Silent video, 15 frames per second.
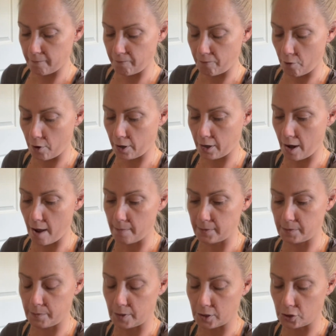Four
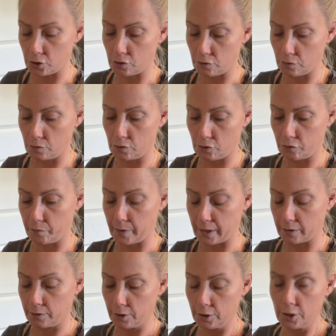cups, because you've
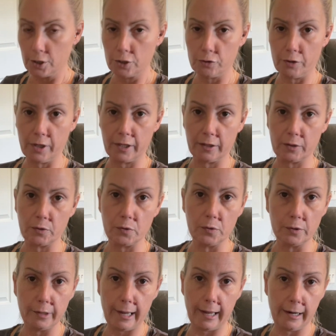been drinking the
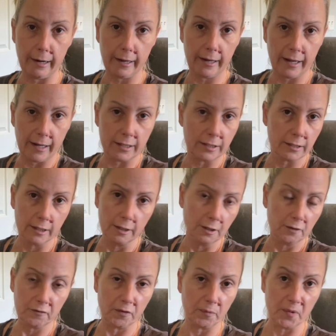Kool-Aid, I guess,
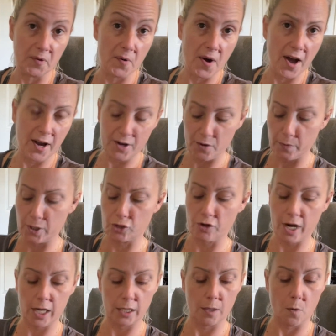from the water. You've been
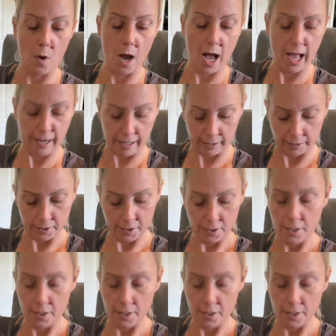drinking the water.